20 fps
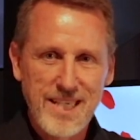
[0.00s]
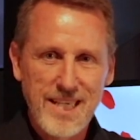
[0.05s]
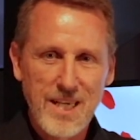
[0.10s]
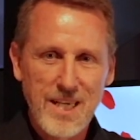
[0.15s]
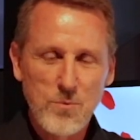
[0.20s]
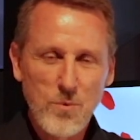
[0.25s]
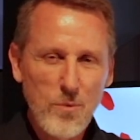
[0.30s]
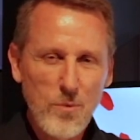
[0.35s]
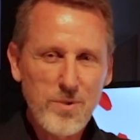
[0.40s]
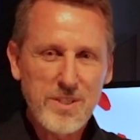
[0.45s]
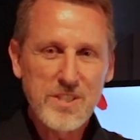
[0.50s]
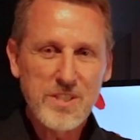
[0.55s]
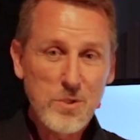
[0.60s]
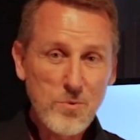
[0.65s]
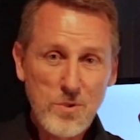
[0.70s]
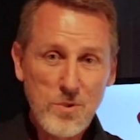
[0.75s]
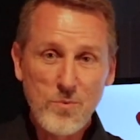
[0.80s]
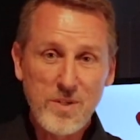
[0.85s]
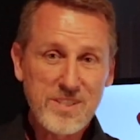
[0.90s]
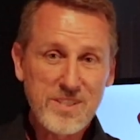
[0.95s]
And what we do
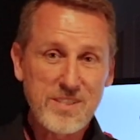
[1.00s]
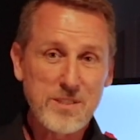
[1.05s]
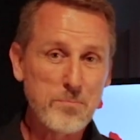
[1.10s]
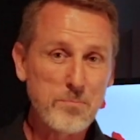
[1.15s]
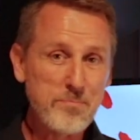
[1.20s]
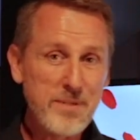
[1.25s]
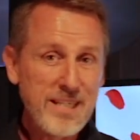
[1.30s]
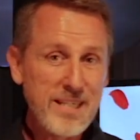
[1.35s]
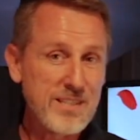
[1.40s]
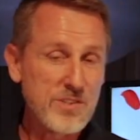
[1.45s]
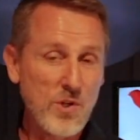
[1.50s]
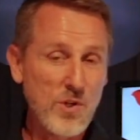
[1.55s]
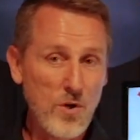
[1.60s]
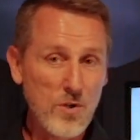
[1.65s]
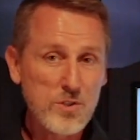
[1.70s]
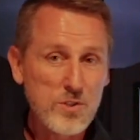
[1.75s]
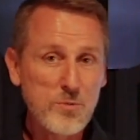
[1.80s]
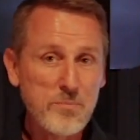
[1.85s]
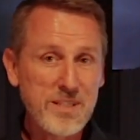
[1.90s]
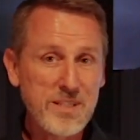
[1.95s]
when we submit is
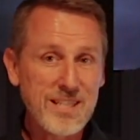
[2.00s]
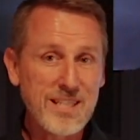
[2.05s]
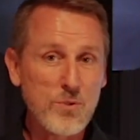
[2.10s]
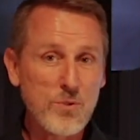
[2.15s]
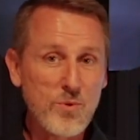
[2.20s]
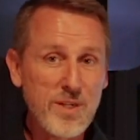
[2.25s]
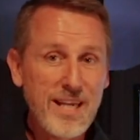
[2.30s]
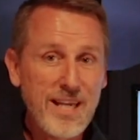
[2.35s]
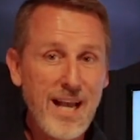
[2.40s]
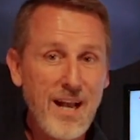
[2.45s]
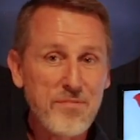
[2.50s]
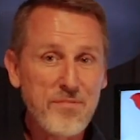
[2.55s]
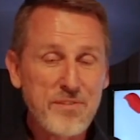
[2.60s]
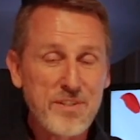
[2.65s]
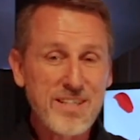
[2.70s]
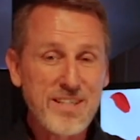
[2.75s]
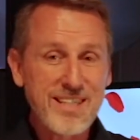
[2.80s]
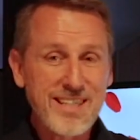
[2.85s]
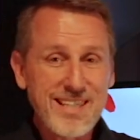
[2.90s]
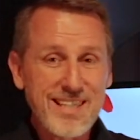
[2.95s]
ultimately we have
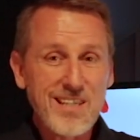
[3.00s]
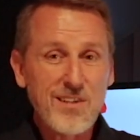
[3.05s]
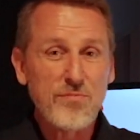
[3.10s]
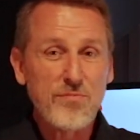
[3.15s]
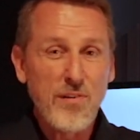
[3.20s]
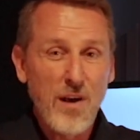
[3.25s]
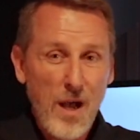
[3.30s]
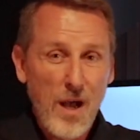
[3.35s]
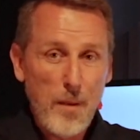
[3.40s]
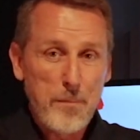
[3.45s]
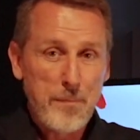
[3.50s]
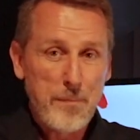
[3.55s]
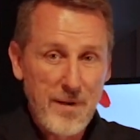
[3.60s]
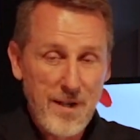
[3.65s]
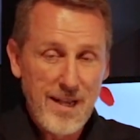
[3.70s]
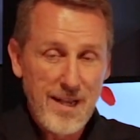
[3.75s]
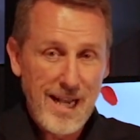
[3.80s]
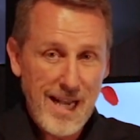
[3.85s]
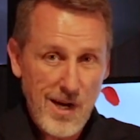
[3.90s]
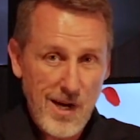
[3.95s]
to give up
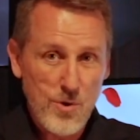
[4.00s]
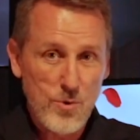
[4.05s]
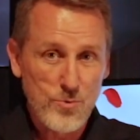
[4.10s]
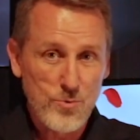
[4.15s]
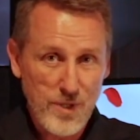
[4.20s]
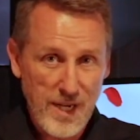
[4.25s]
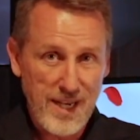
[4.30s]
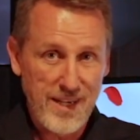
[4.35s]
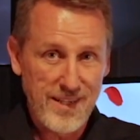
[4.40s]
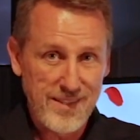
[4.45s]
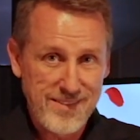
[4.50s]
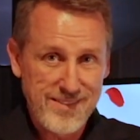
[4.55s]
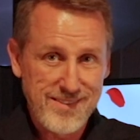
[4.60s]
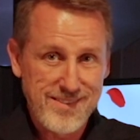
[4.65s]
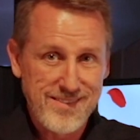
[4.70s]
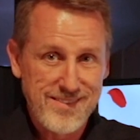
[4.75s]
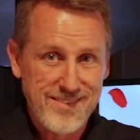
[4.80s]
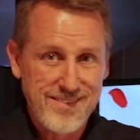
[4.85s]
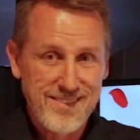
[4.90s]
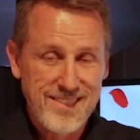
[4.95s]
our
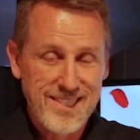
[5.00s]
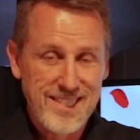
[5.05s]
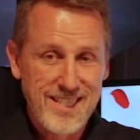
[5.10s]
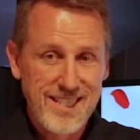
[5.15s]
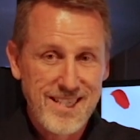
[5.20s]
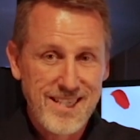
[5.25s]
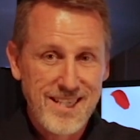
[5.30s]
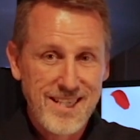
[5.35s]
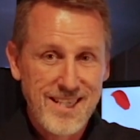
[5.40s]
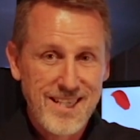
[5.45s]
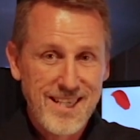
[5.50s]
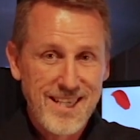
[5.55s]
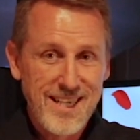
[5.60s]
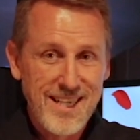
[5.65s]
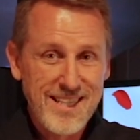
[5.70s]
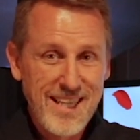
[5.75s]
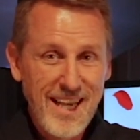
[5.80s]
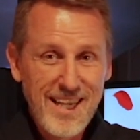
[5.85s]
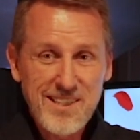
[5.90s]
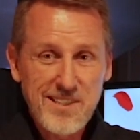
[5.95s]
rights.
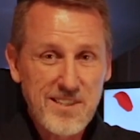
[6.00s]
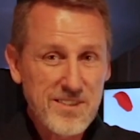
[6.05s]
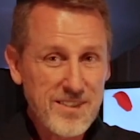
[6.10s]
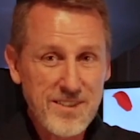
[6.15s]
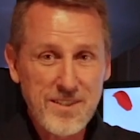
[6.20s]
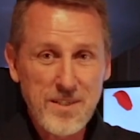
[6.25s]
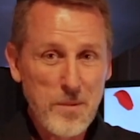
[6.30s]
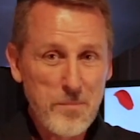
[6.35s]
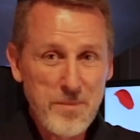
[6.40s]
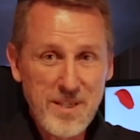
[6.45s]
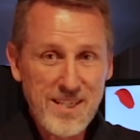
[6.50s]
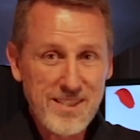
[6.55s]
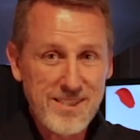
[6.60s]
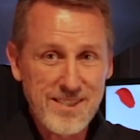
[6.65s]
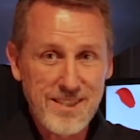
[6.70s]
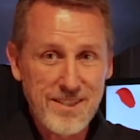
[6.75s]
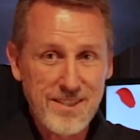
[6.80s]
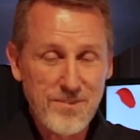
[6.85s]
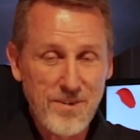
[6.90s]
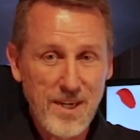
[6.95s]
And that doesn't come
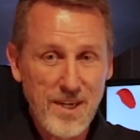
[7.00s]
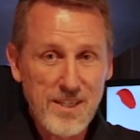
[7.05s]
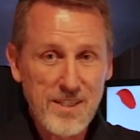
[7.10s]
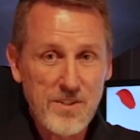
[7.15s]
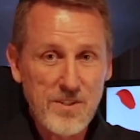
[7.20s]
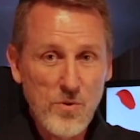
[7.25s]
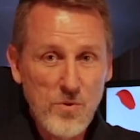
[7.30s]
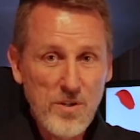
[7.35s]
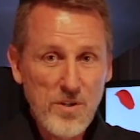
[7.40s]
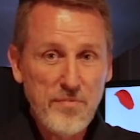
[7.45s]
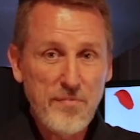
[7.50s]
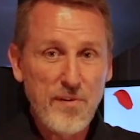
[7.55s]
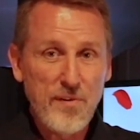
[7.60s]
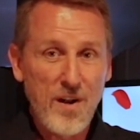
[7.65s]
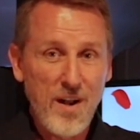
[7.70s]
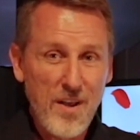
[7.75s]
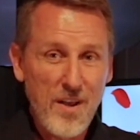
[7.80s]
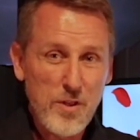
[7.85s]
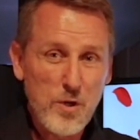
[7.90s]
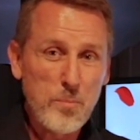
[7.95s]
easy, right? In order for
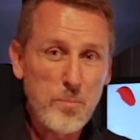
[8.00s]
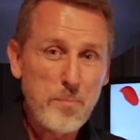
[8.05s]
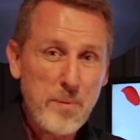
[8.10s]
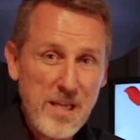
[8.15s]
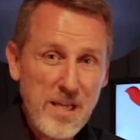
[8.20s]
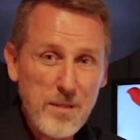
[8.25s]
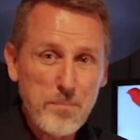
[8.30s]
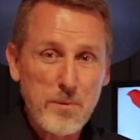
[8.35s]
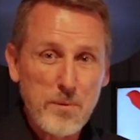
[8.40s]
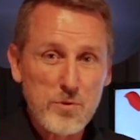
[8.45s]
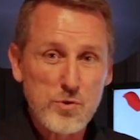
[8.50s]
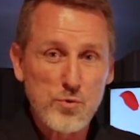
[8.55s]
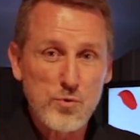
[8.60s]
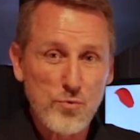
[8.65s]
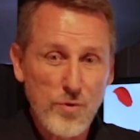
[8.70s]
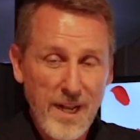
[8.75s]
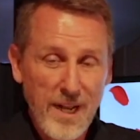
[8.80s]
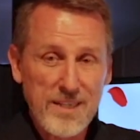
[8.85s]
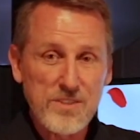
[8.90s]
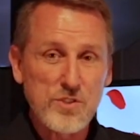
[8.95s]
other people's
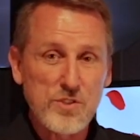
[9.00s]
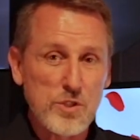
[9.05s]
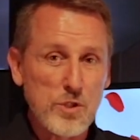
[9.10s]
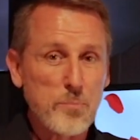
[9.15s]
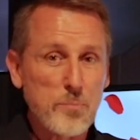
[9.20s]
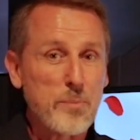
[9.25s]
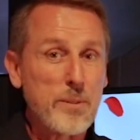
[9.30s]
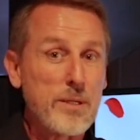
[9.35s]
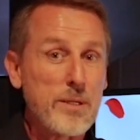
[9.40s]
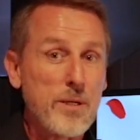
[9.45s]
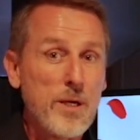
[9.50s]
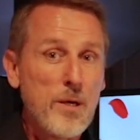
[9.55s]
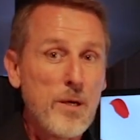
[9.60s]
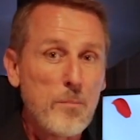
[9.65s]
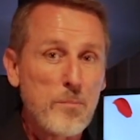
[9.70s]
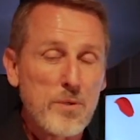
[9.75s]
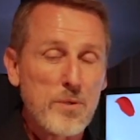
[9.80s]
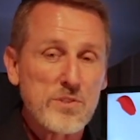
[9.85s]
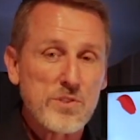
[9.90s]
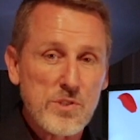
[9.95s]
rights to be
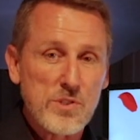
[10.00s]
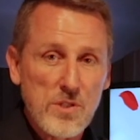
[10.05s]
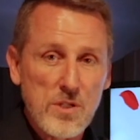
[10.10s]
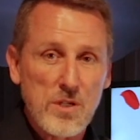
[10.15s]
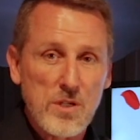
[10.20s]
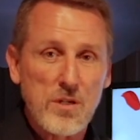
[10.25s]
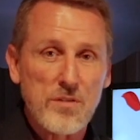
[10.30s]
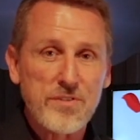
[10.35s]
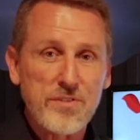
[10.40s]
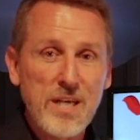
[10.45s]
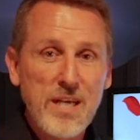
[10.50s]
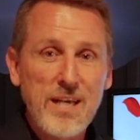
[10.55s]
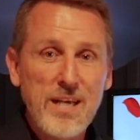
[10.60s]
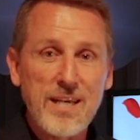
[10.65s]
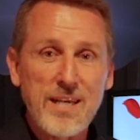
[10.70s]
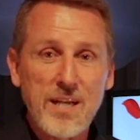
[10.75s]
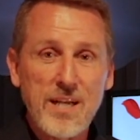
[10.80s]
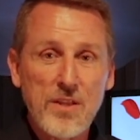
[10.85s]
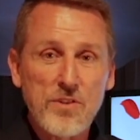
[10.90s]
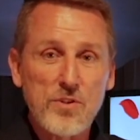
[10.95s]
preserved,
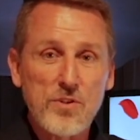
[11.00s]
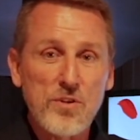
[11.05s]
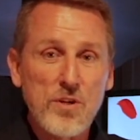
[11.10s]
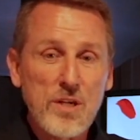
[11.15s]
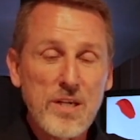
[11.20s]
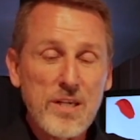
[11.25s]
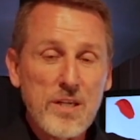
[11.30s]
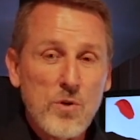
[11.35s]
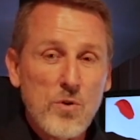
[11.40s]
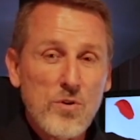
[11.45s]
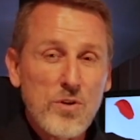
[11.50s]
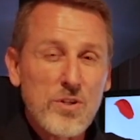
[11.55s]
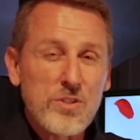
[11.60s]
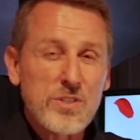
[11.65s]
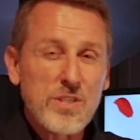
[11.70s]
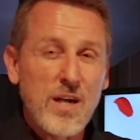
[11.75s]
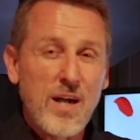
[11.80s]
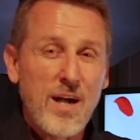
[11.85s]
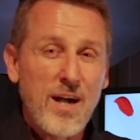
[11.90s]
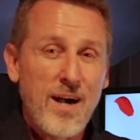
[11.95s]
in order
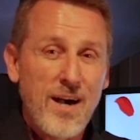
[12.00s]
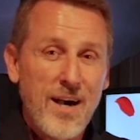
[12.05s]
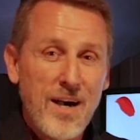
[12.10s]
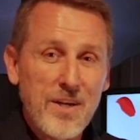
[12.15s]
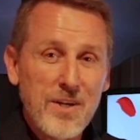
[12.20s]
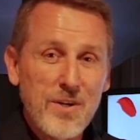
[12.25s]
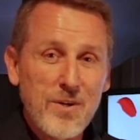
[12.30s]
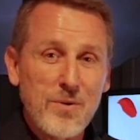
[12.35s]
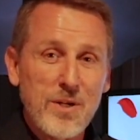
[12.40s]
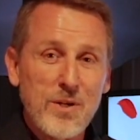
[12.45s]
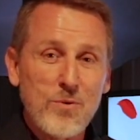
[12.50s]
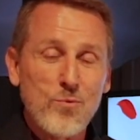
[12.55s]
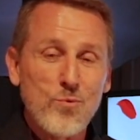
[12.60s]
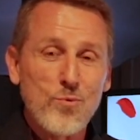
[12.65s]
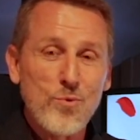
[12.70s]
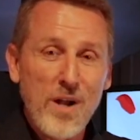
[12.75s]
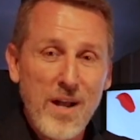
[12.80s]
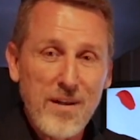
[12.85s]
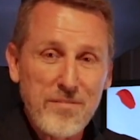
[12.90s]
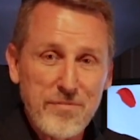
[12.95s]
to honor and
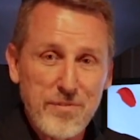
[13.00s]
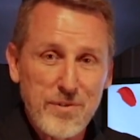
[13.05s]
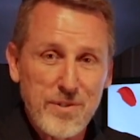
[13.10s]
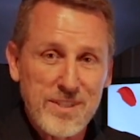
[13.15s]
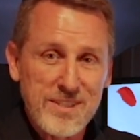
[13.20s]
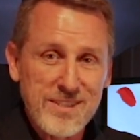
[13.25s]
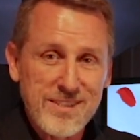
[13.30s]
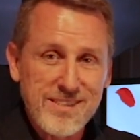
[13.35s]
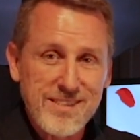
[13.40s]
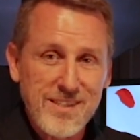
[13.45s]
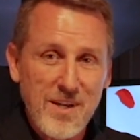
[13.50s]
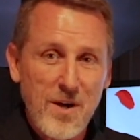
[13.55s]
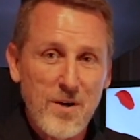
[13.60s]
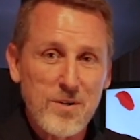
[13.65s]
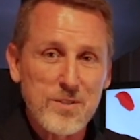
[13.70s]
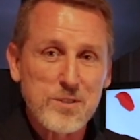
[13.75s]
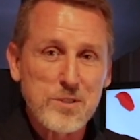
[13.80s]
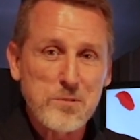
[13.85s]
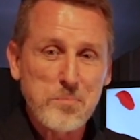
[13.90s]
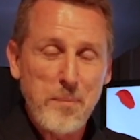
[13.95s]
reverence our
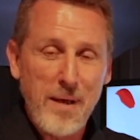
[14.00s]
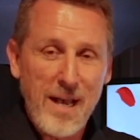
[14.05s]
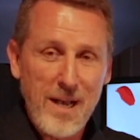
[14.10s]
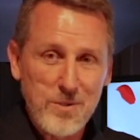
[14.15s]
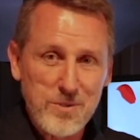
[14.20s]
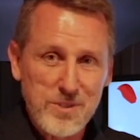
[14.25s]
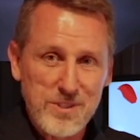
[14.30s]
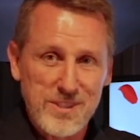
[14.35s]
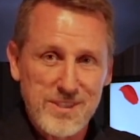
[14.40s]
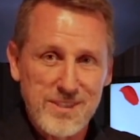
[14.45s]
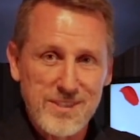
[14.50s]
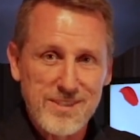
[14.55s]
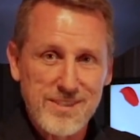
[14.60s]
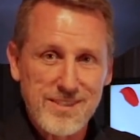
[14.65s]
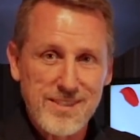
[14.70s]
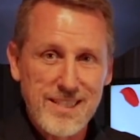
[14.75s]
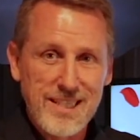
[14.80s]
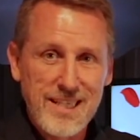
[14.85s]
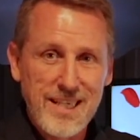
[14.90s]
spouses,